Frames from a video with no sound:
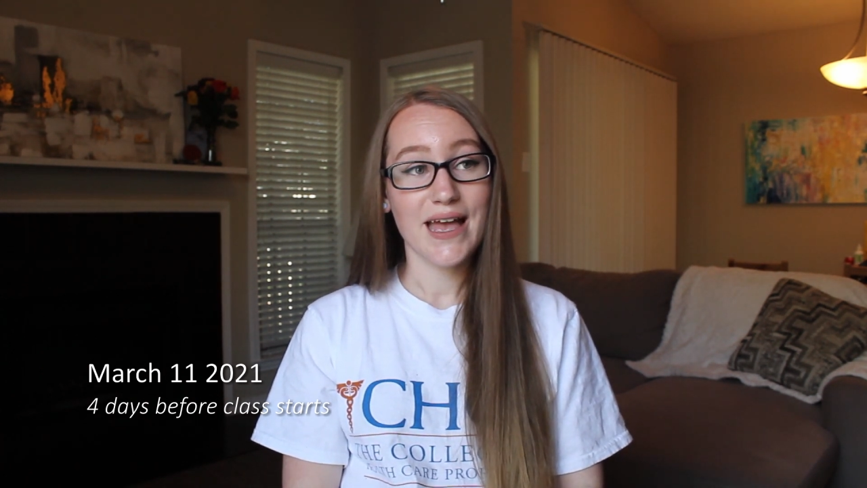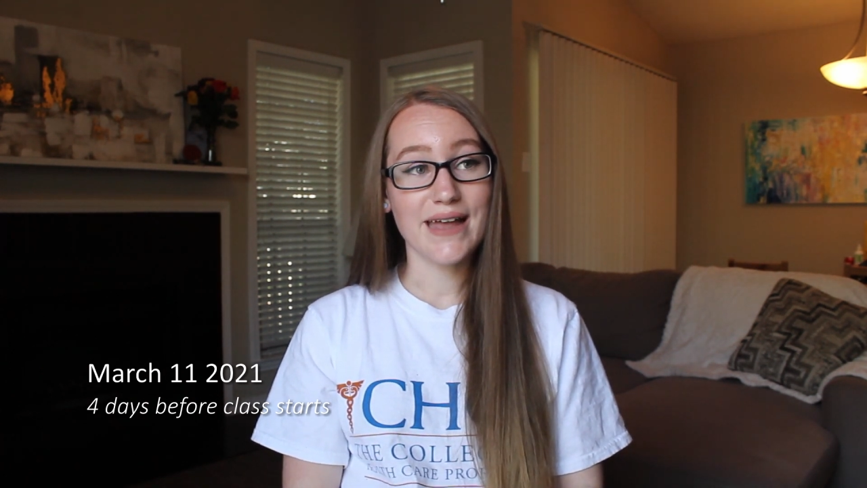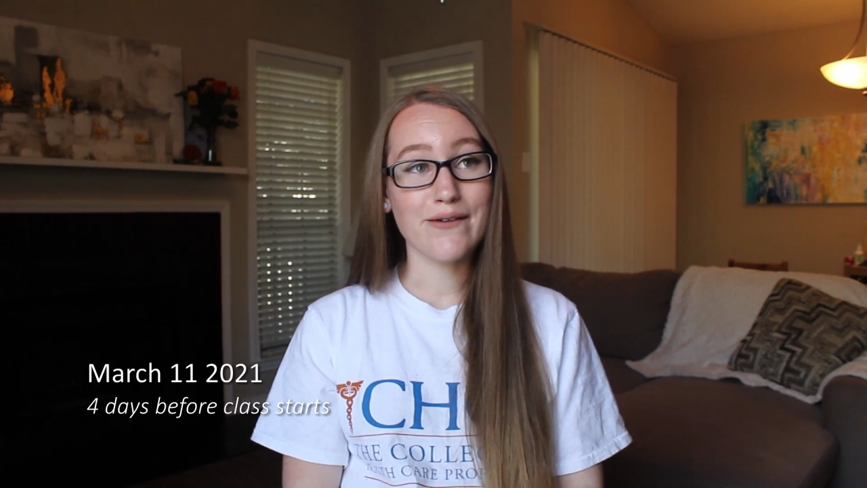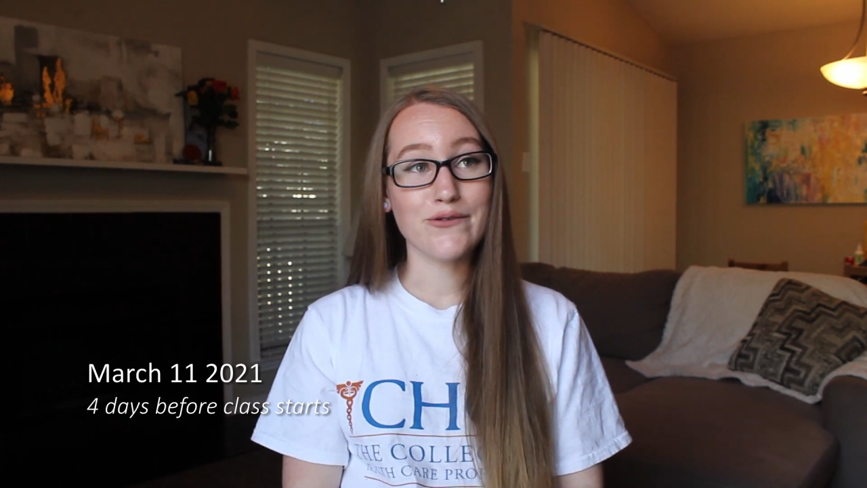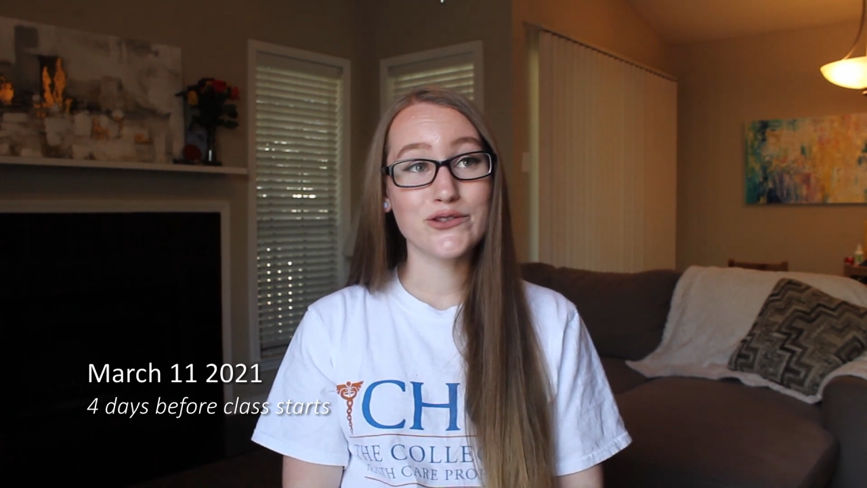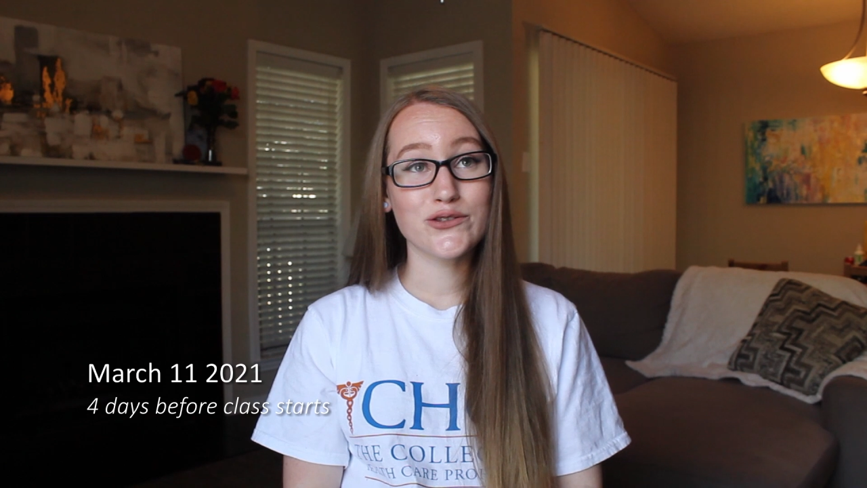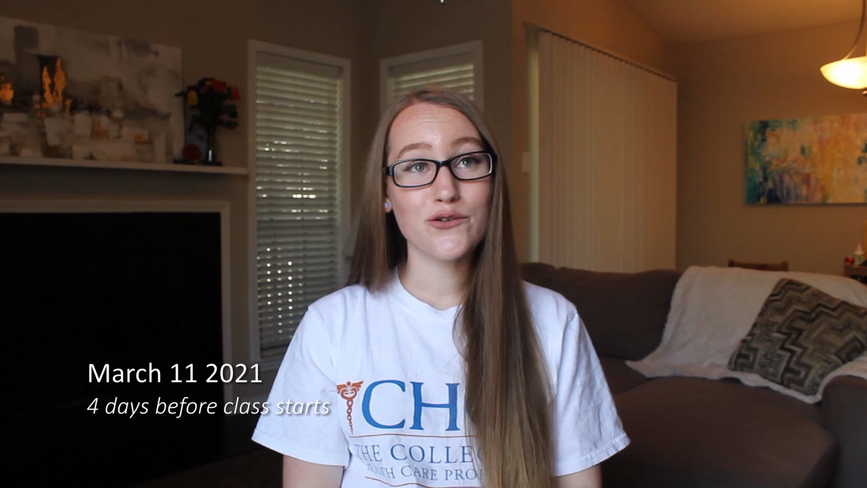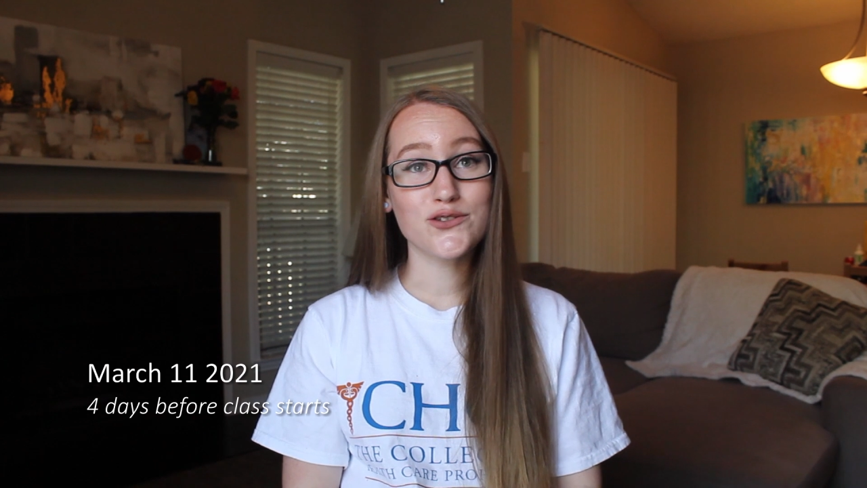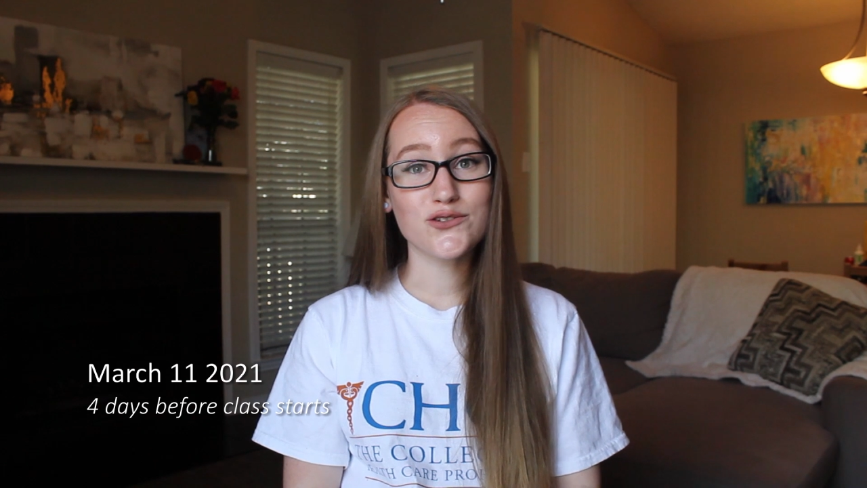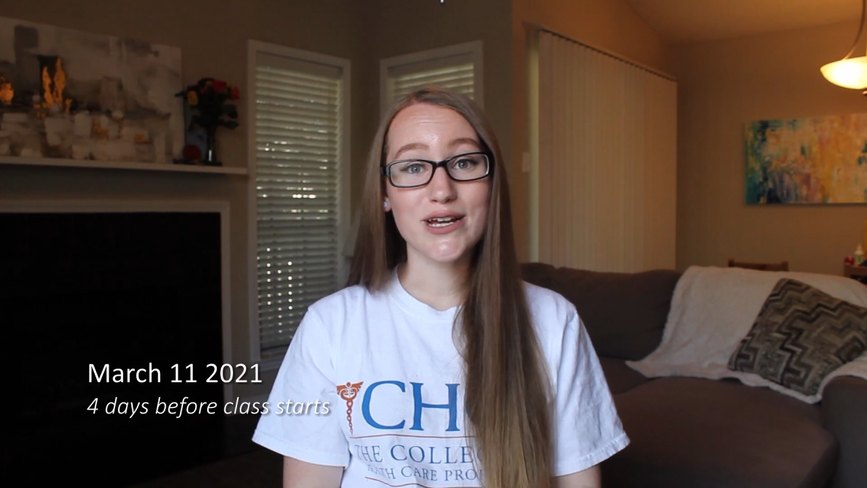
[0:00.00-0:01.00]
and I was
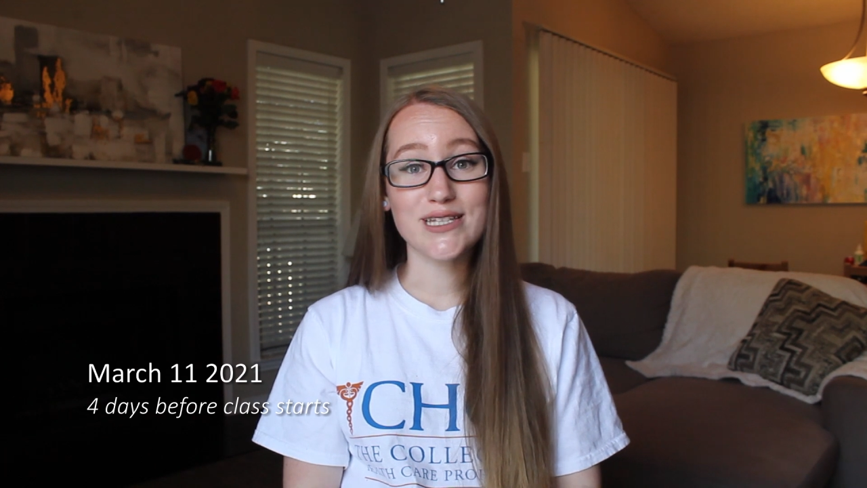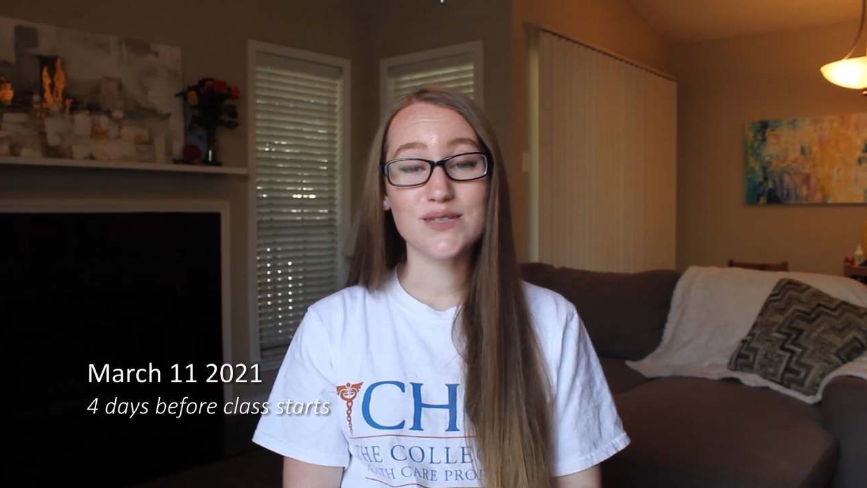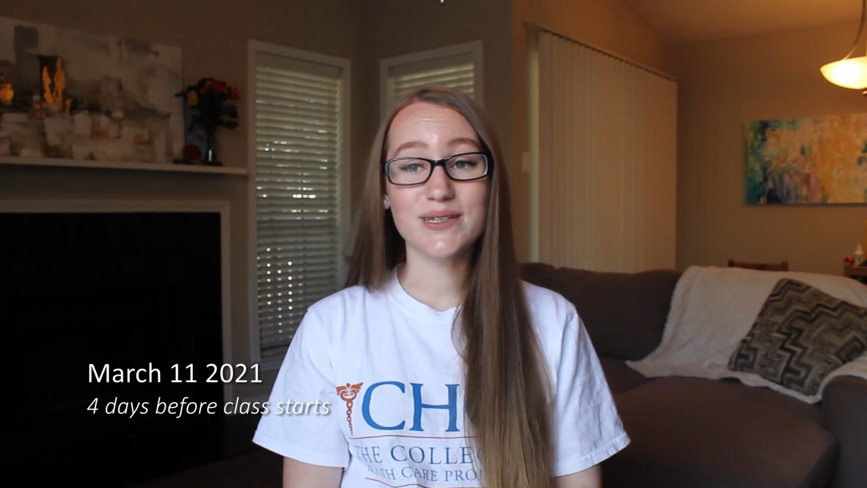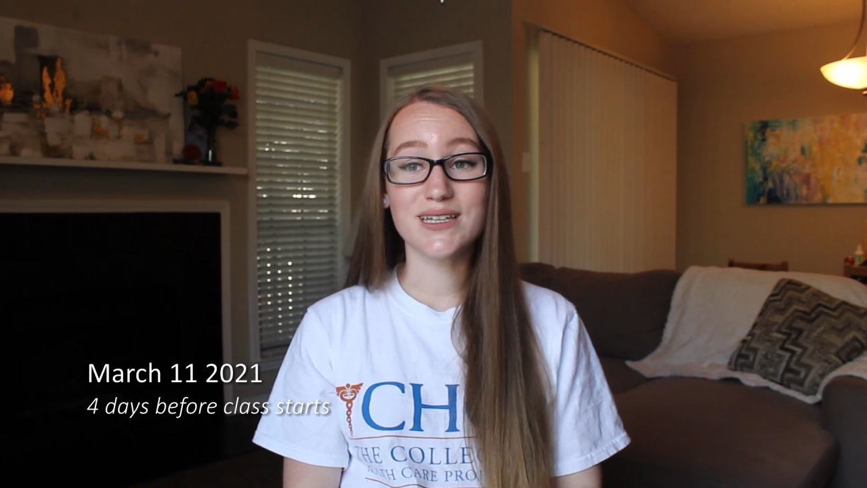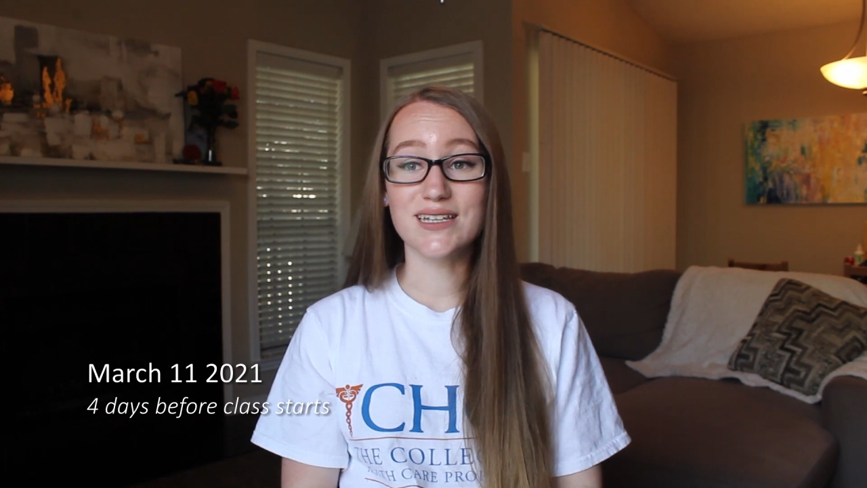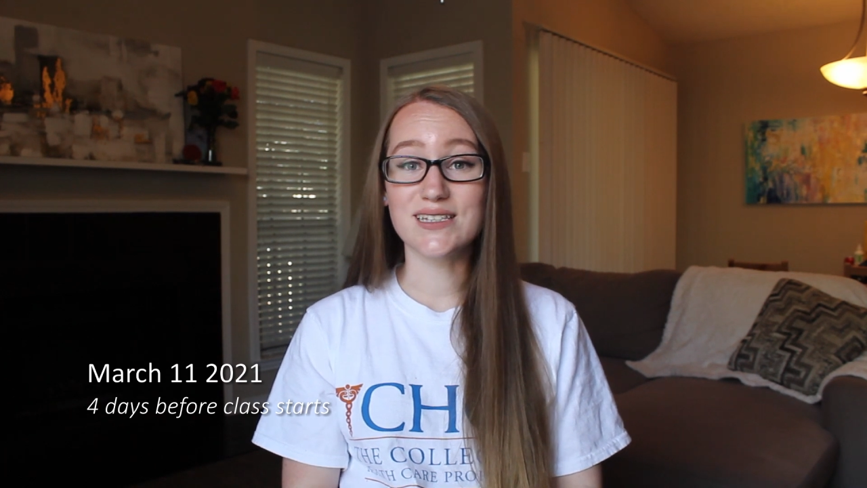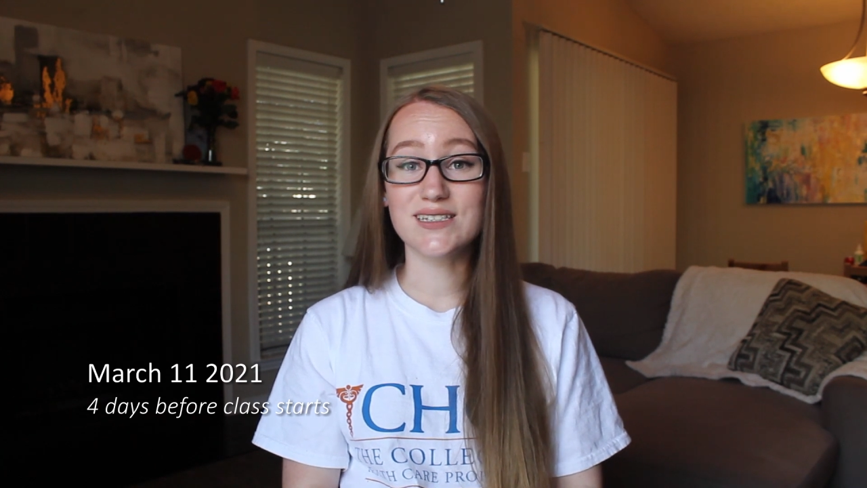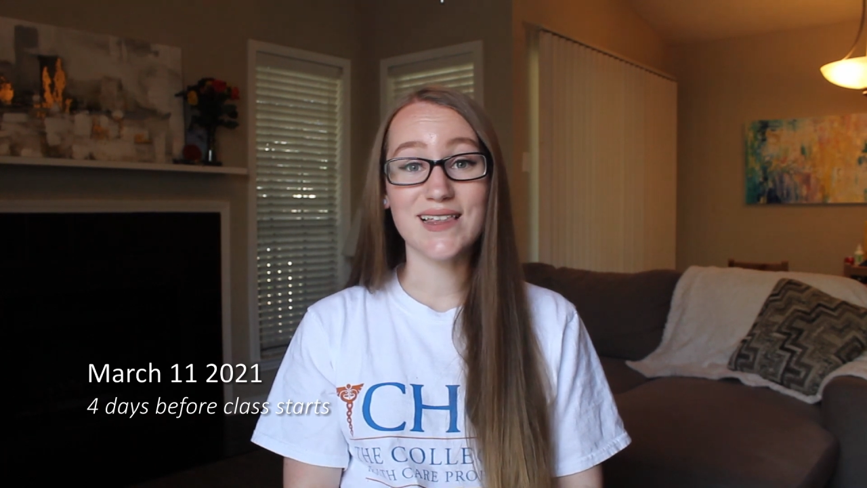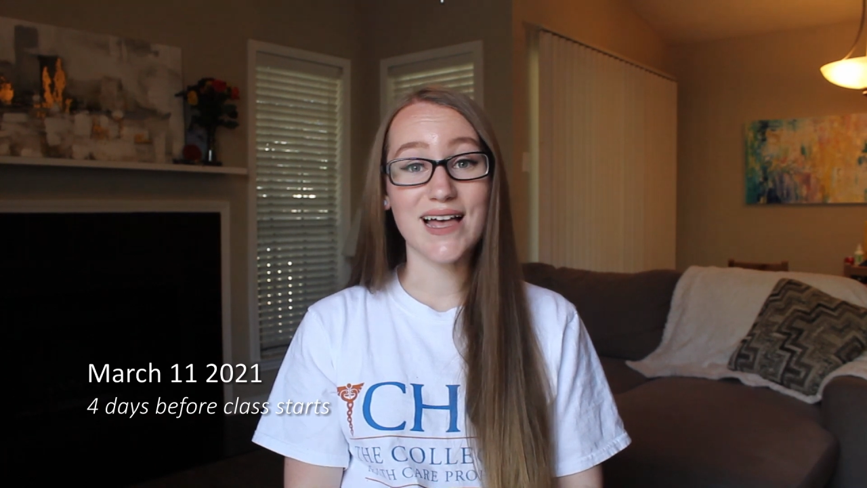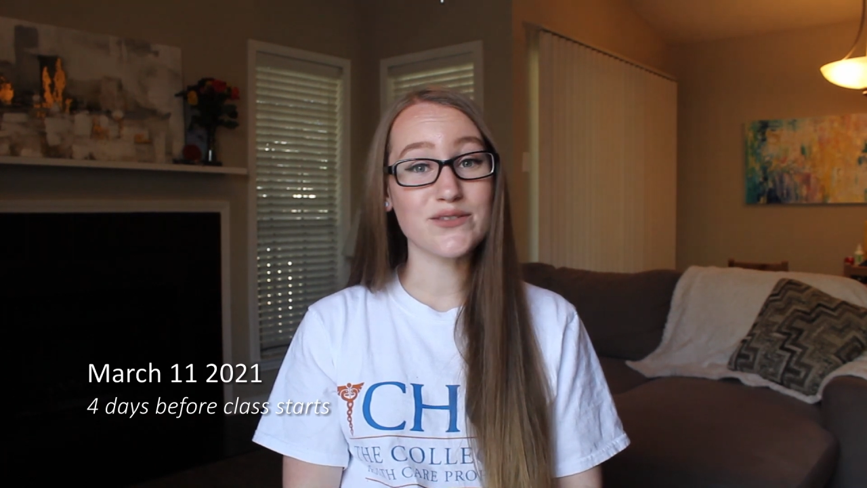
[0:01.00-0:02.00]
so stressed
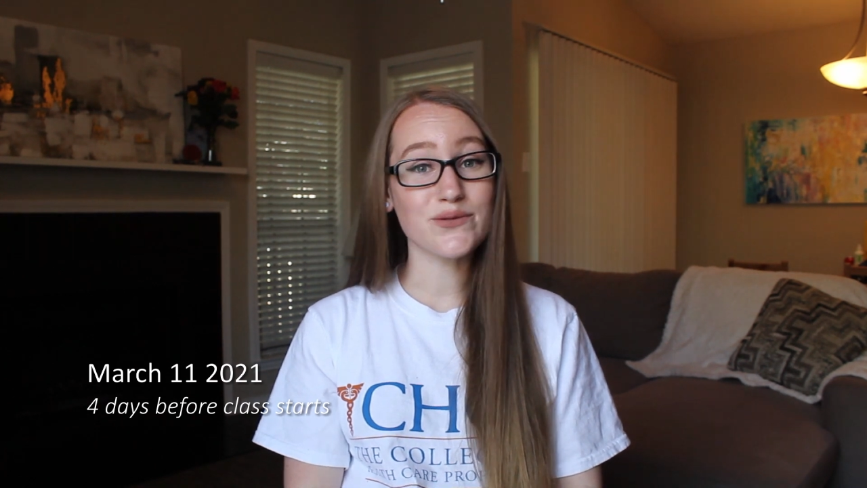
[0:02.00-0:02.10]
because class